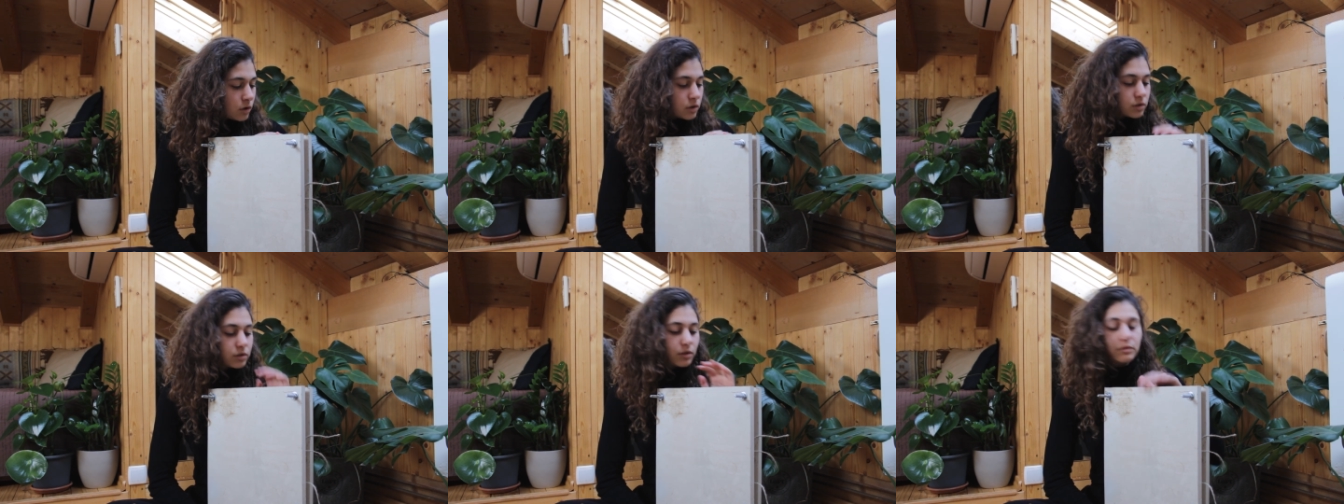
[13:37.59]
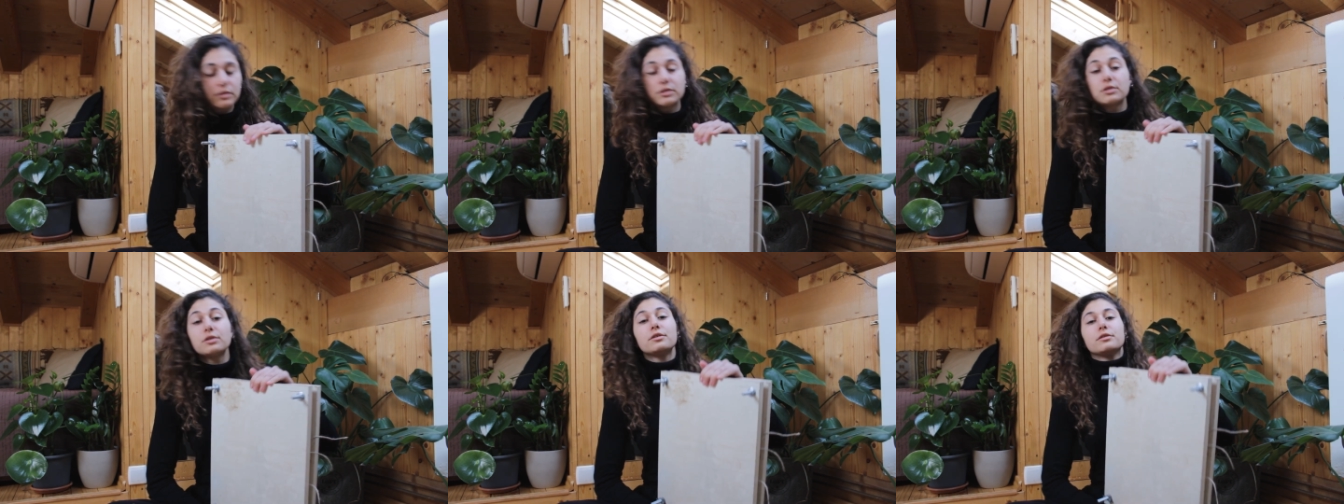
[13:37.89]
So
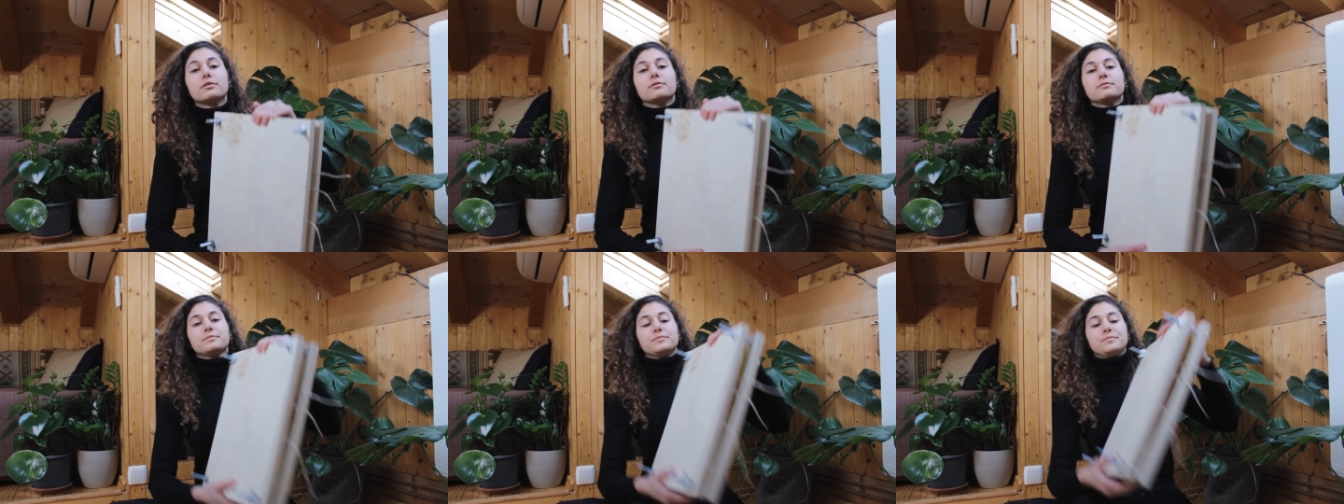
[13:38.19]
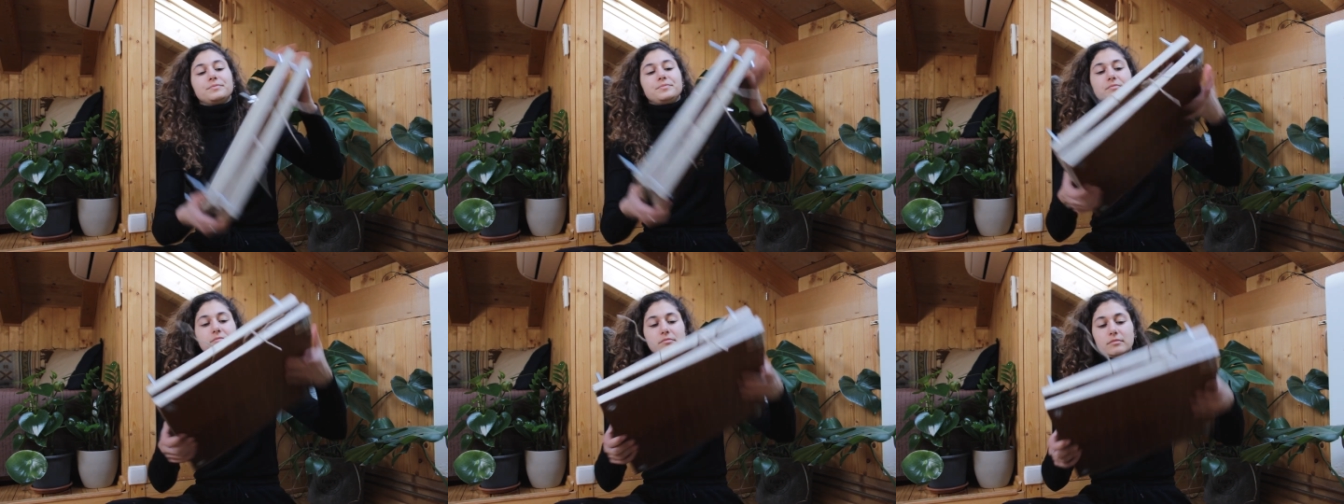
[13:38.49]
it's good.
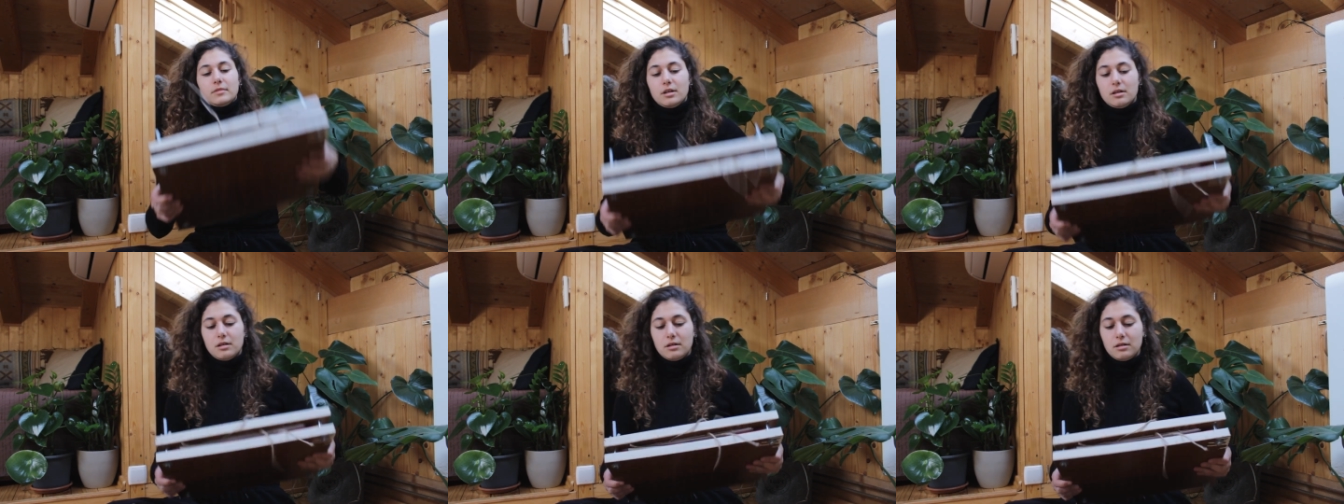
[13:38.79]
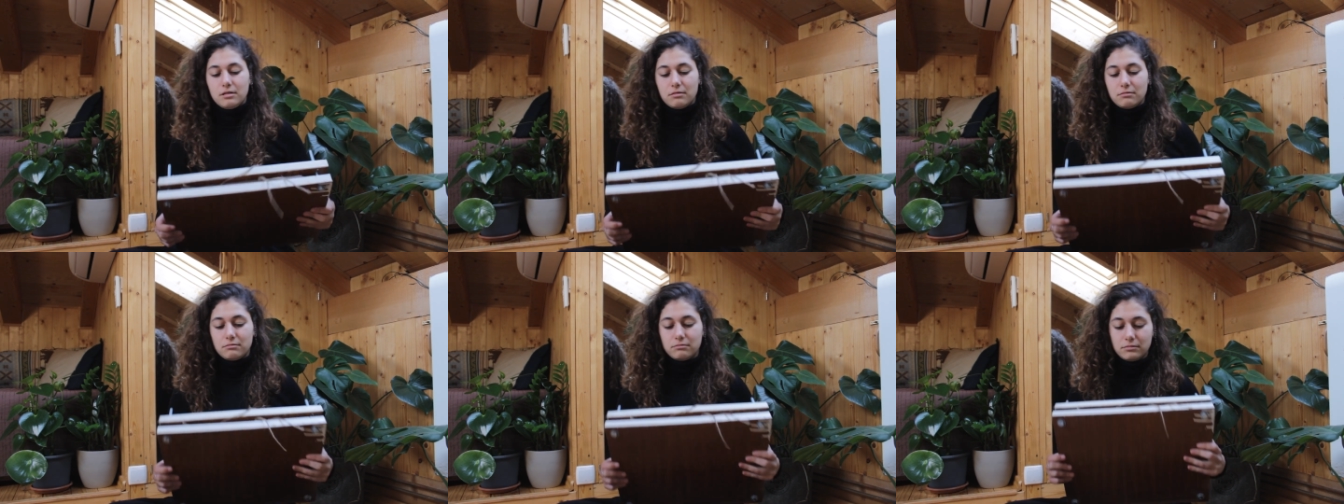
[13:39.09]

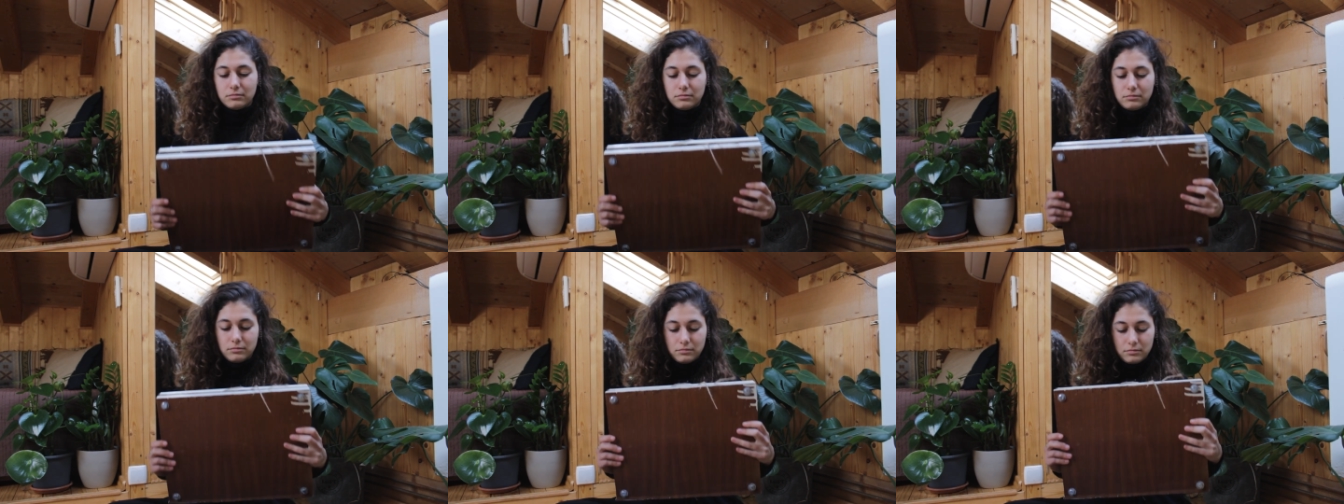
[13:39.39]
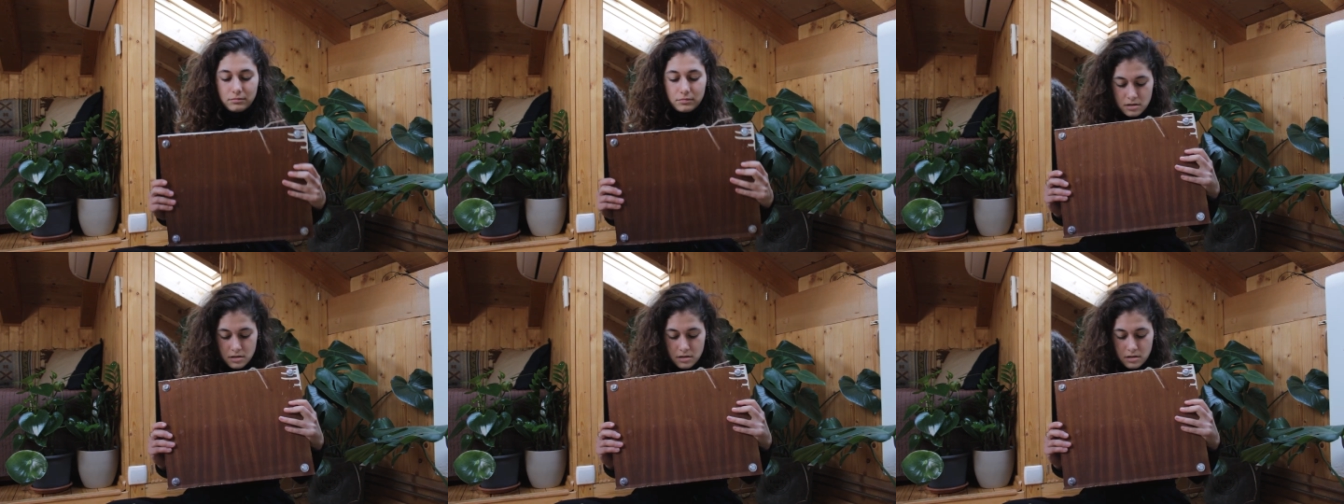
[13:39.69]
Um,
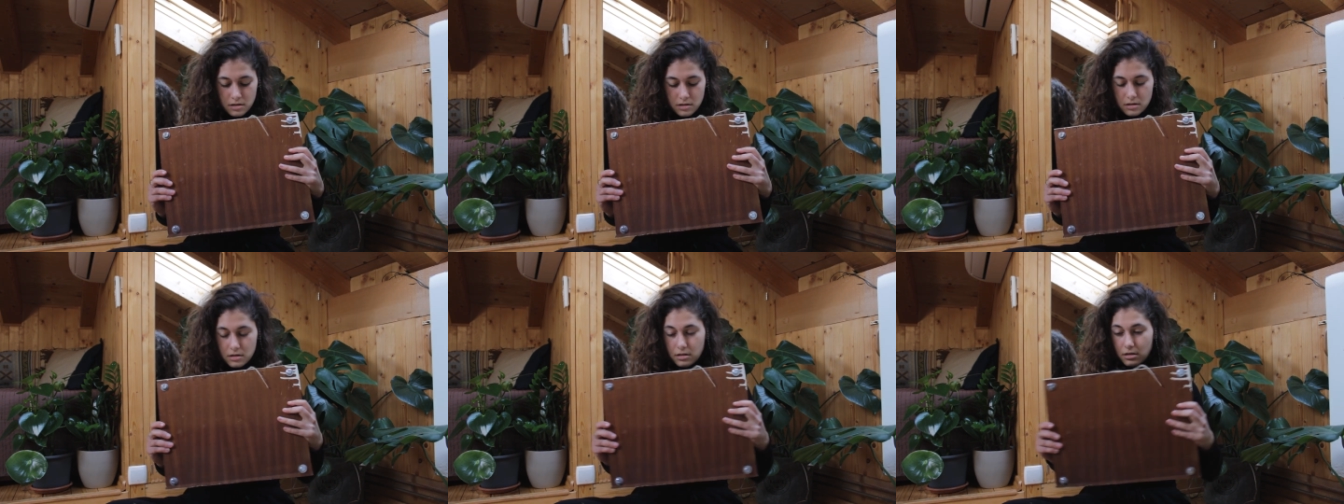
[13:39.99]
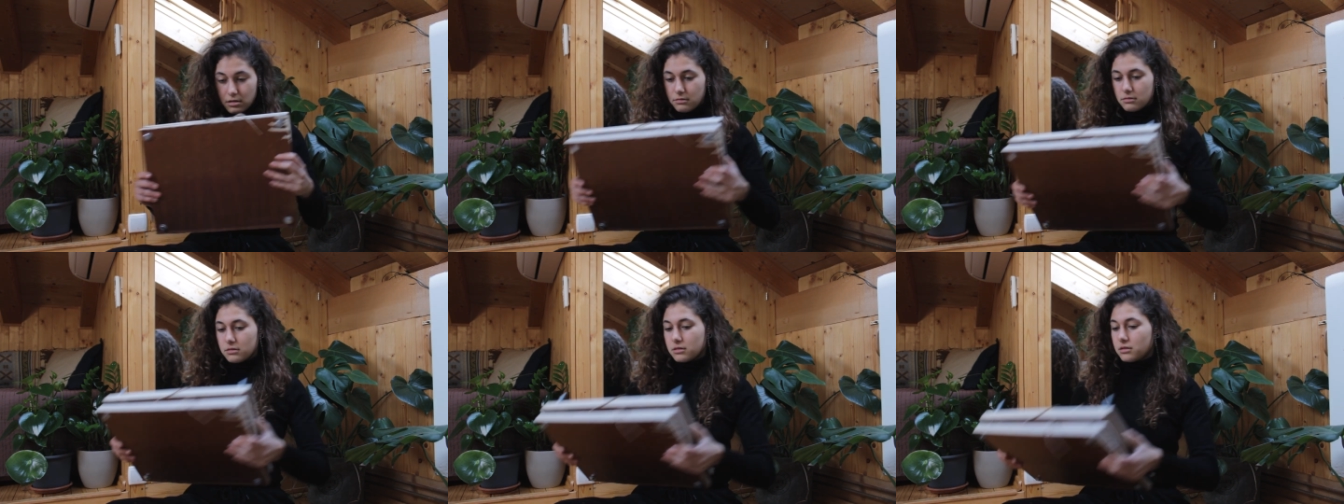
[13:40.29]

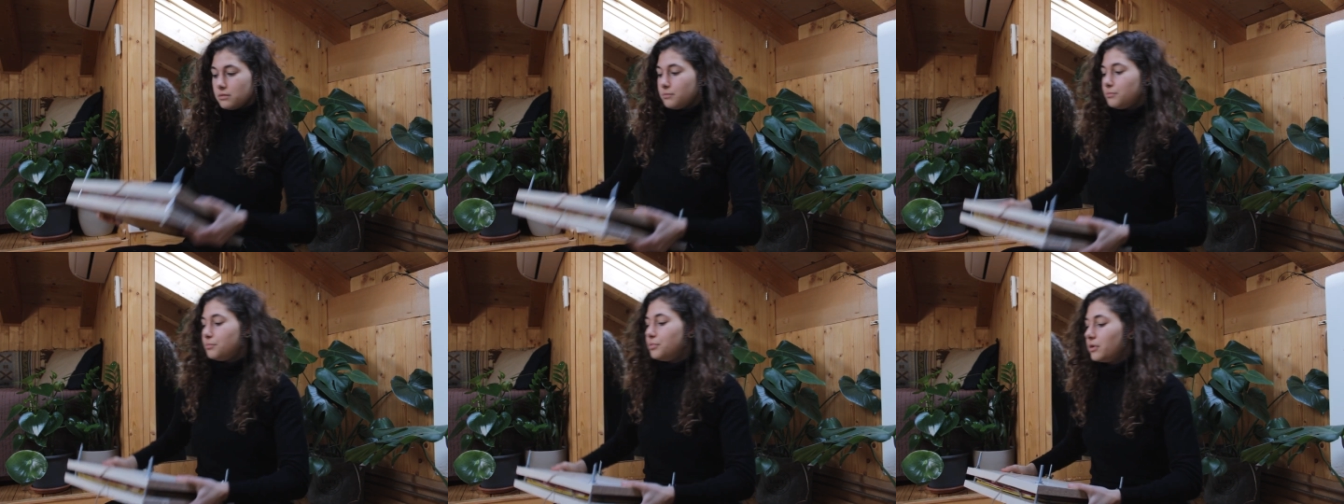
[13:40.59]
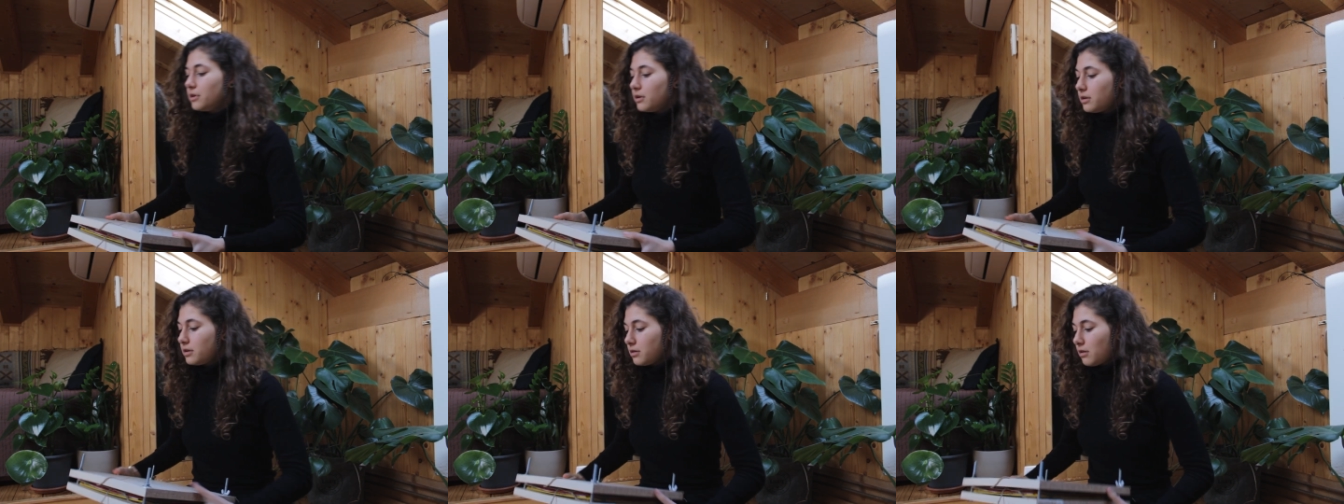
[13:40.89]
yeah, I'm gonna
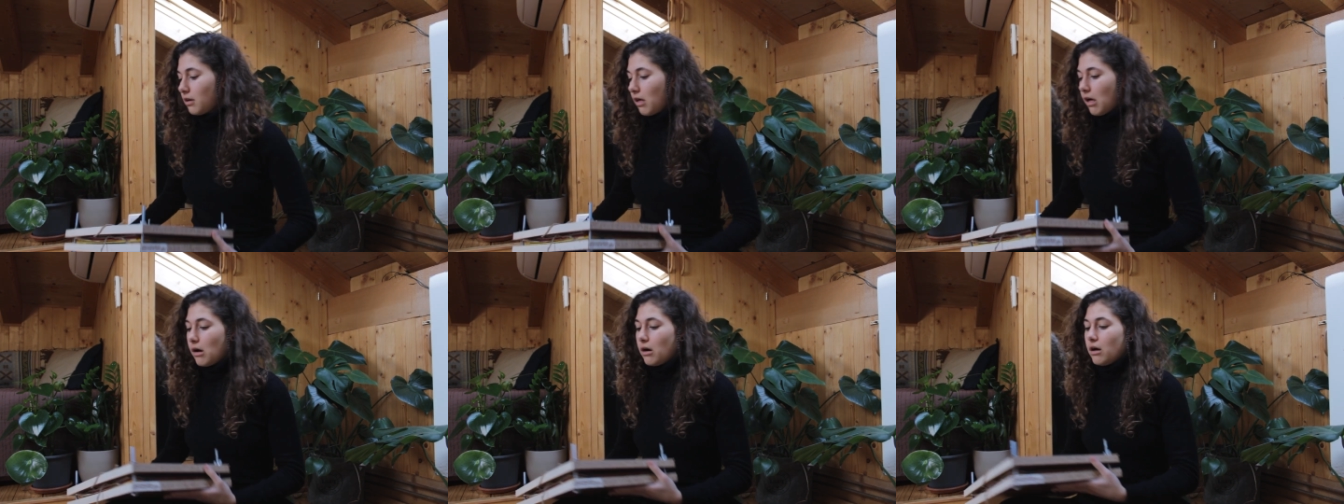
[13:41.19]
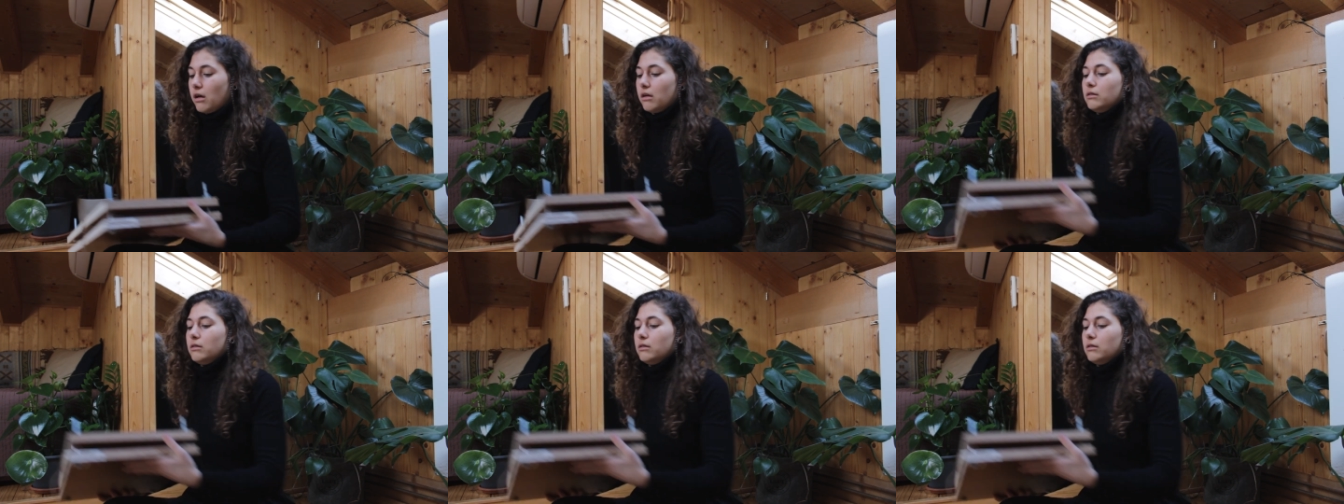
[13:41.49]
put it uh,